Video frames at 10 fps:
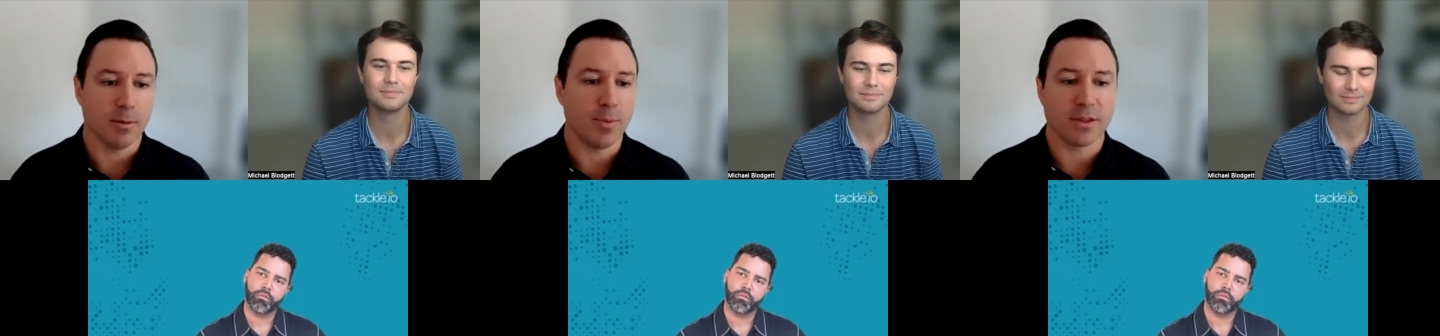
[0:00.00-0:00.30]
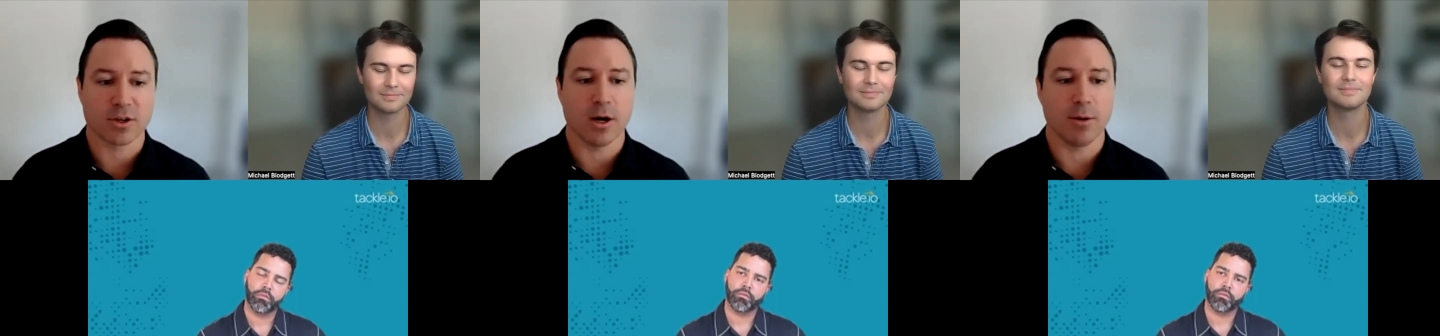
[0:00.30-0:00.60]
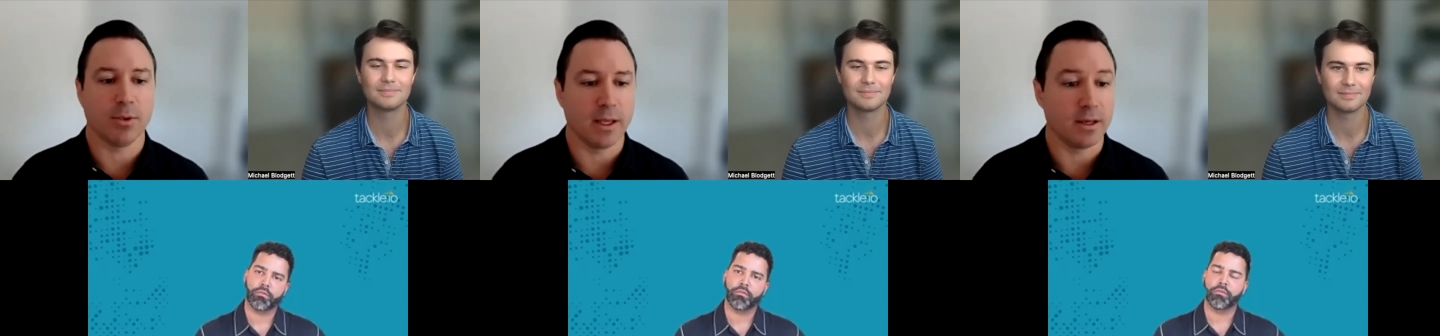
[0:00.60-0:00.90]
Speaker 1: base
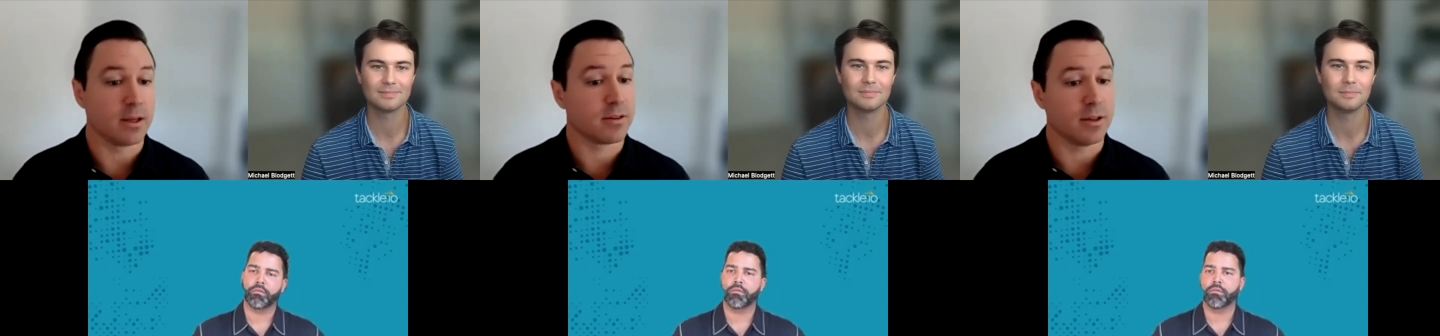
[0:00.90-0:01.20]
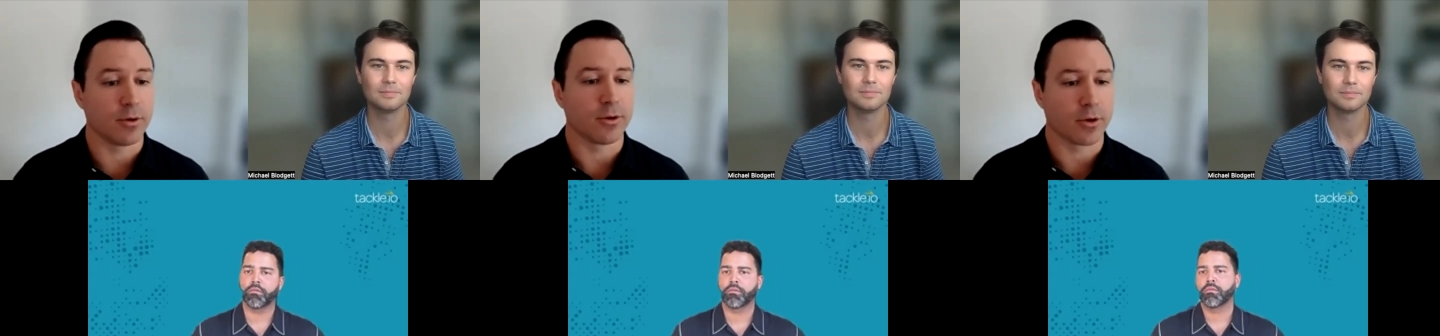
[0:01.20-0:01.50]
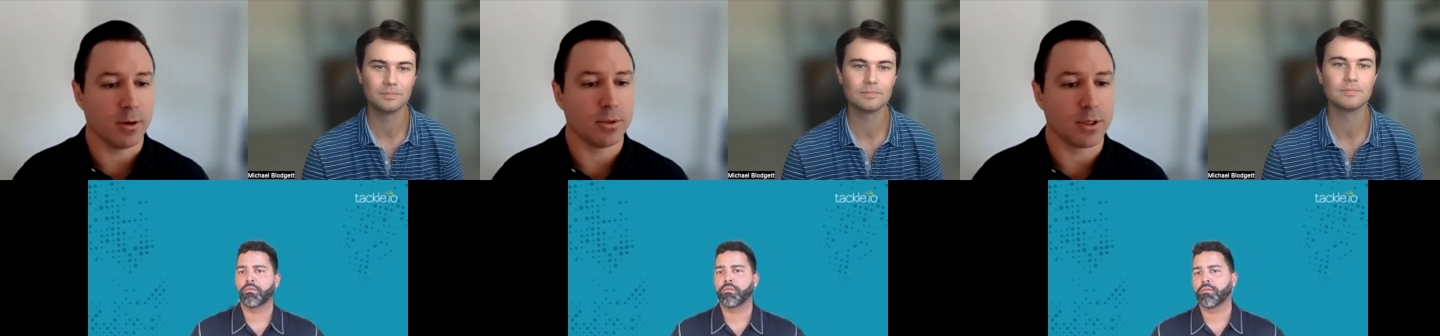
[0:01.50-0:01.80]
comp plan and accelerator
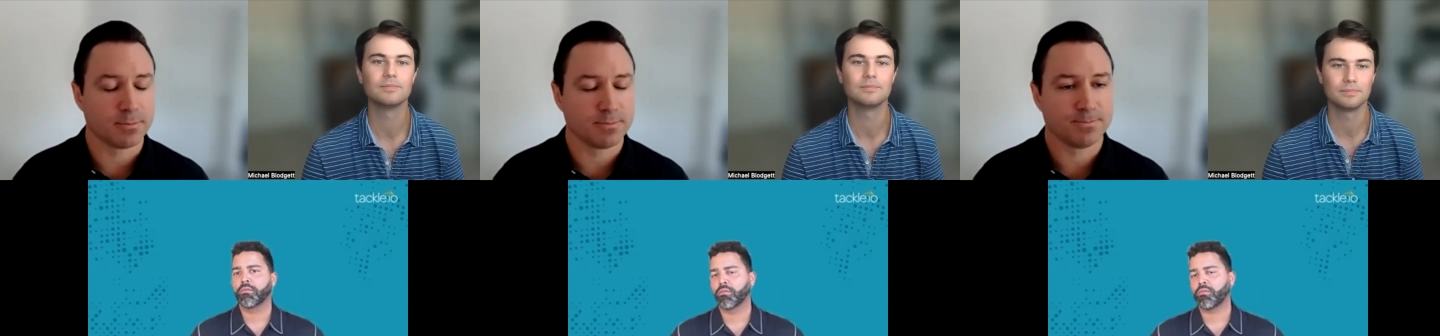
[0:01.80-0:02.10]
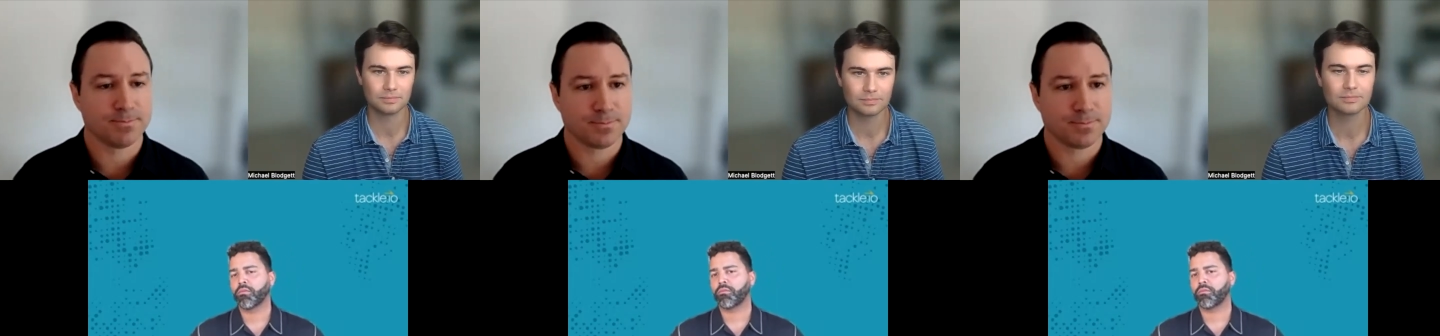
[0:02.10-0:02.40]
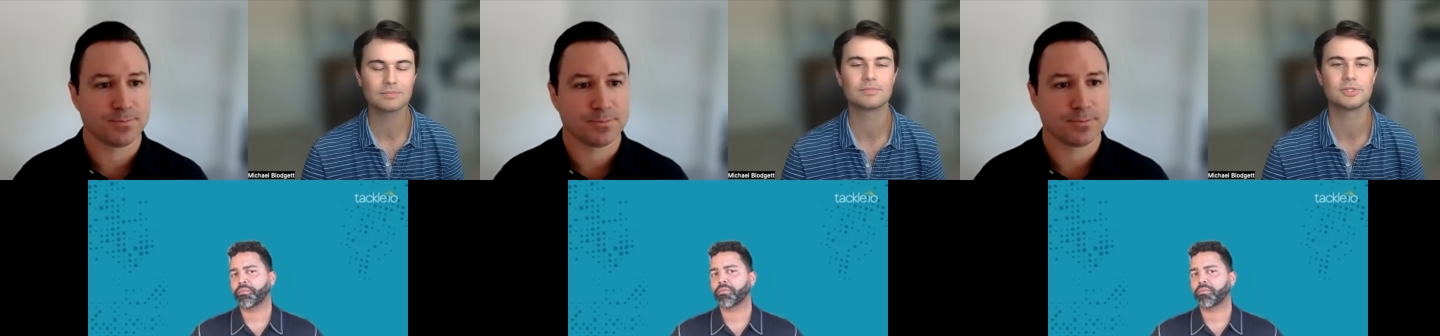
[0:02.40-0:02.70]
comp plan.
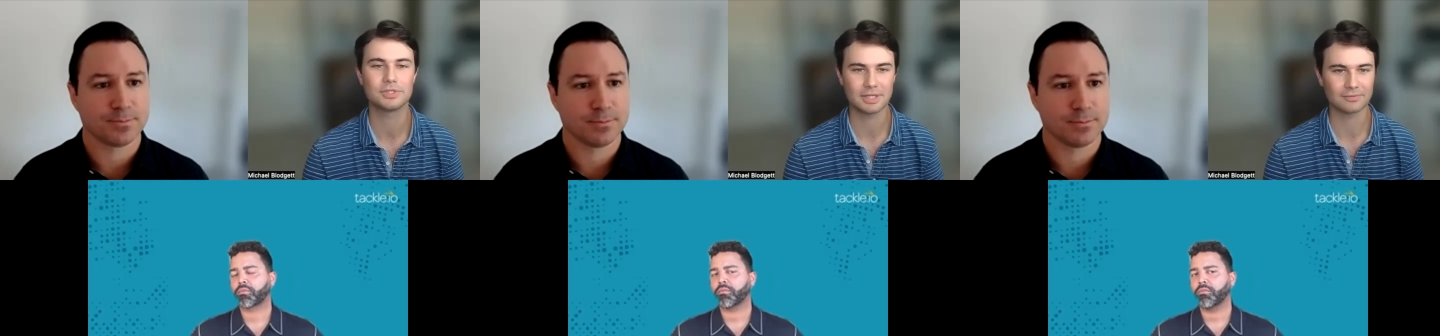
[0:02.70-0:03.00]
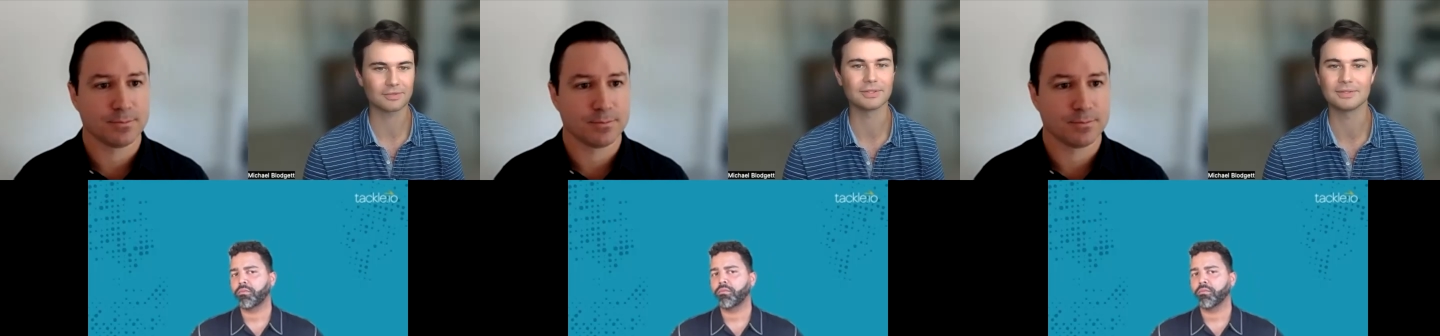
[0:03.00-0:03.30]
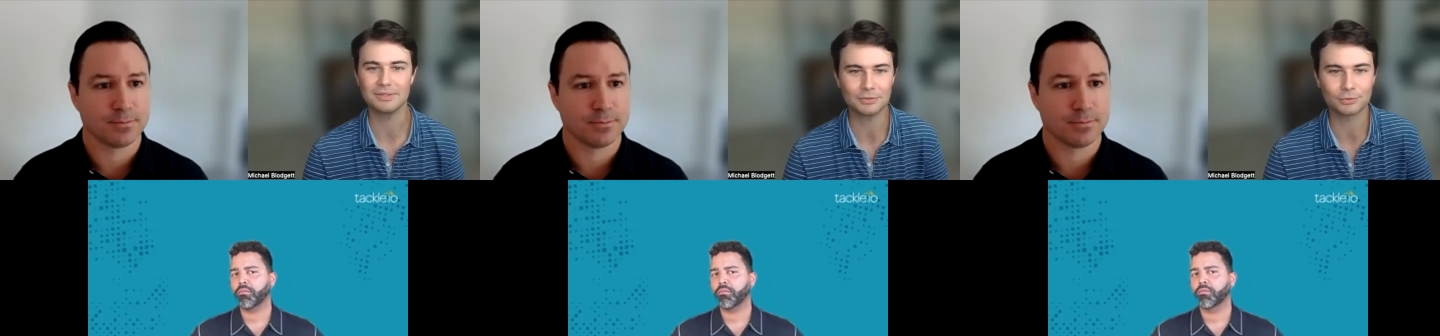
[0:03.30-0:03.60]

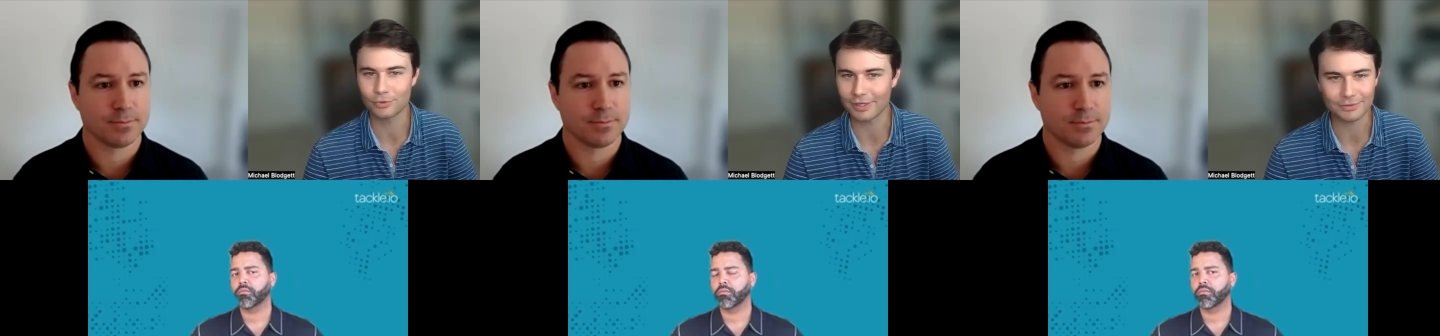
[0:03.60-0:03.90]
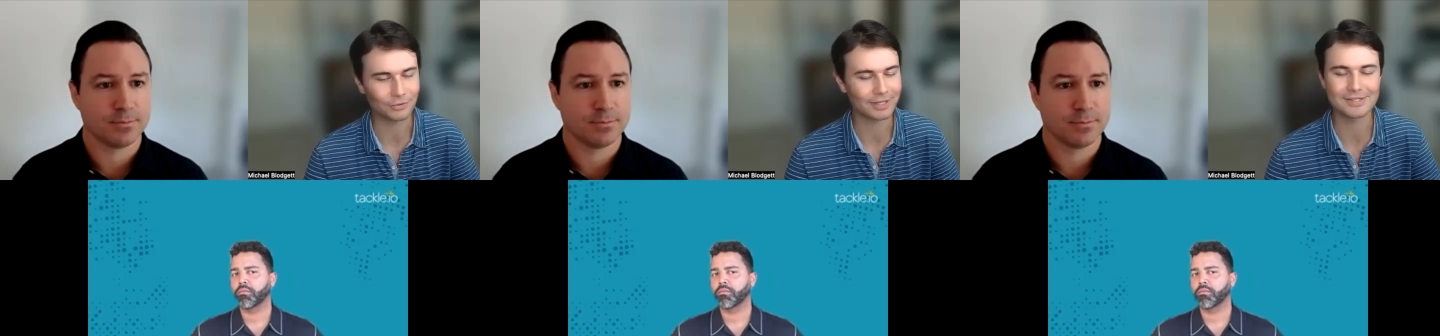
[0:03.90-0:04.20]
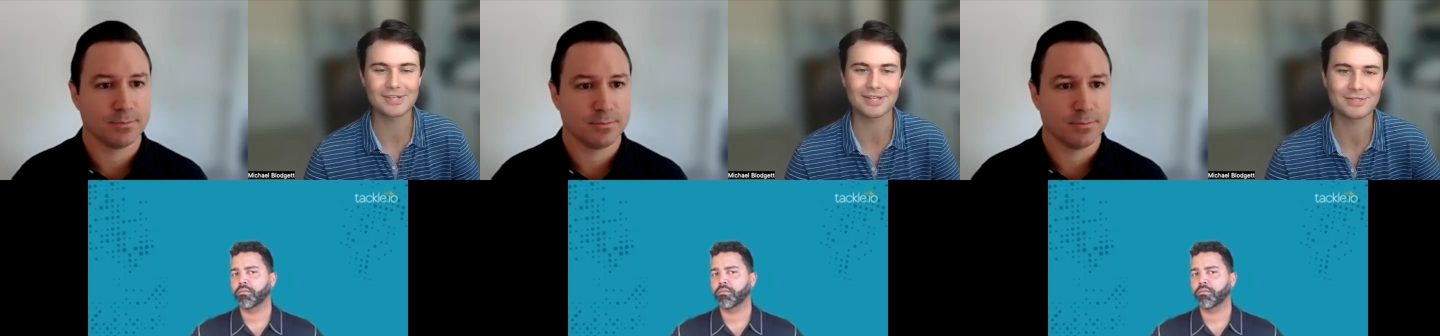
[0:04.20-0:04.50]
Speaker 2: Definitely. Great, great
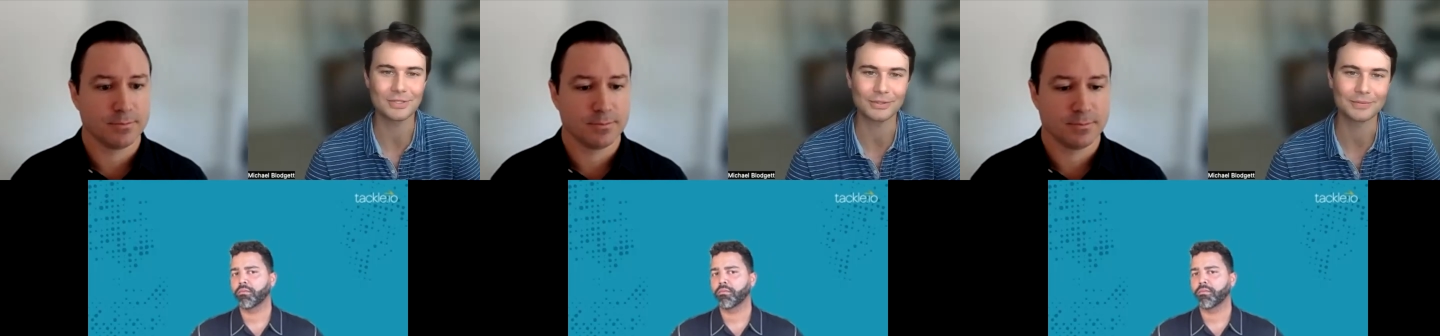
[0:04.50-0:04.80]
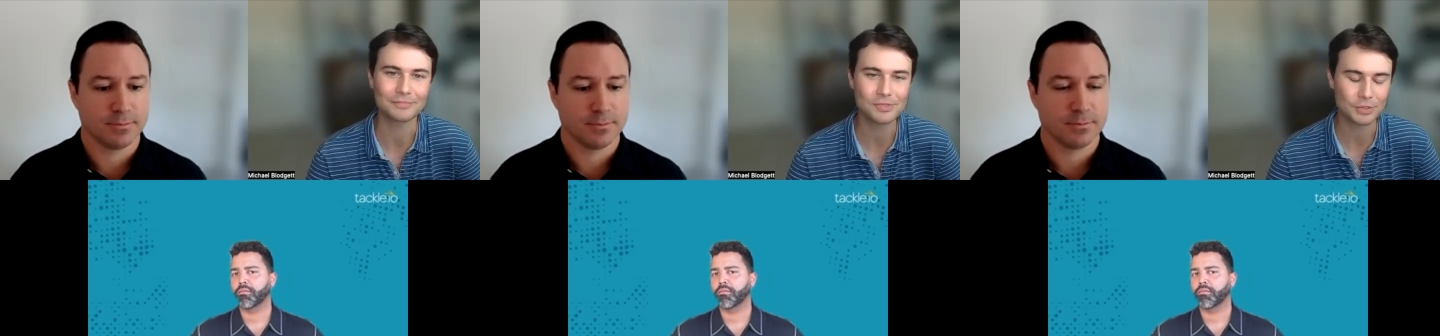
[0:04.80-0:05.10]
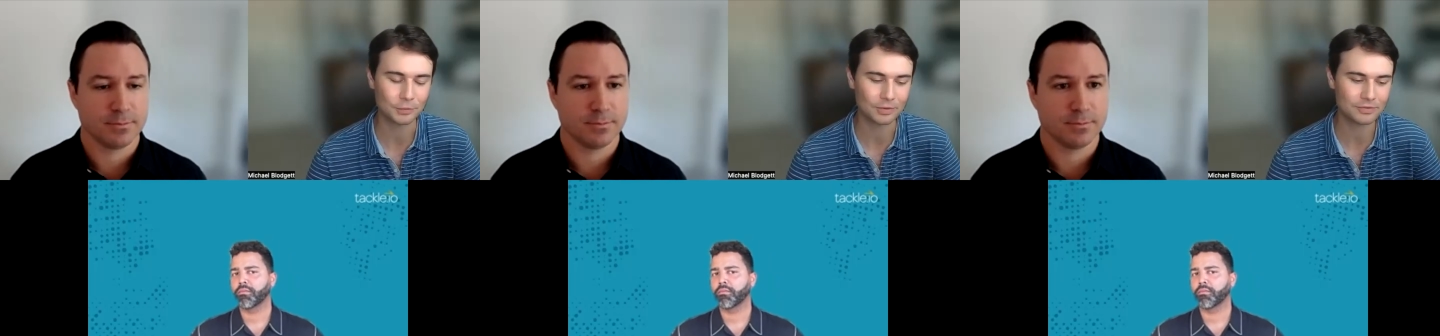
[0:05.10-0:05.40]
insights, y'all.
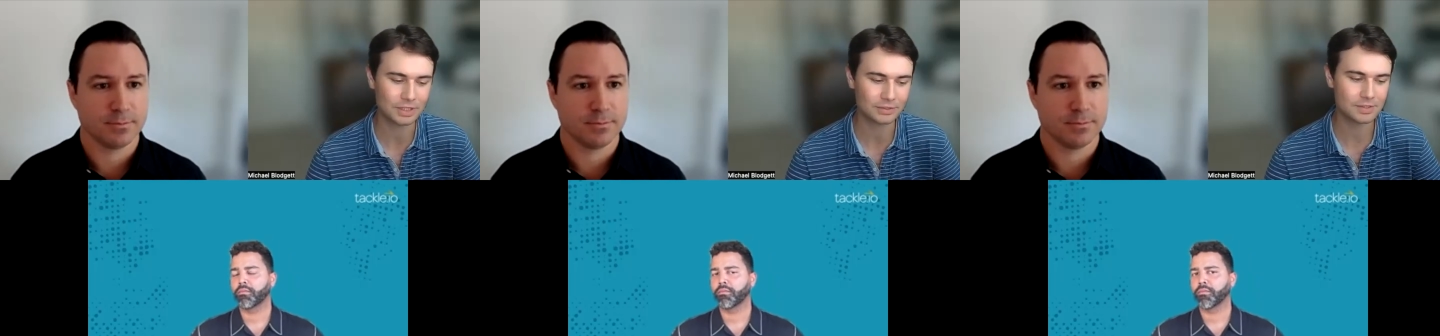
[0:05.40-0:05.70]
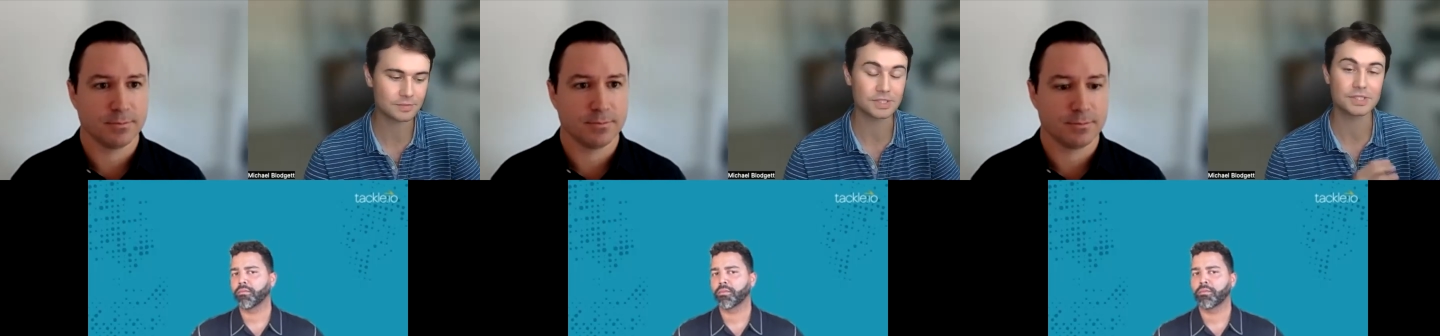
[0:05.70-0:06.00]
So we've shared some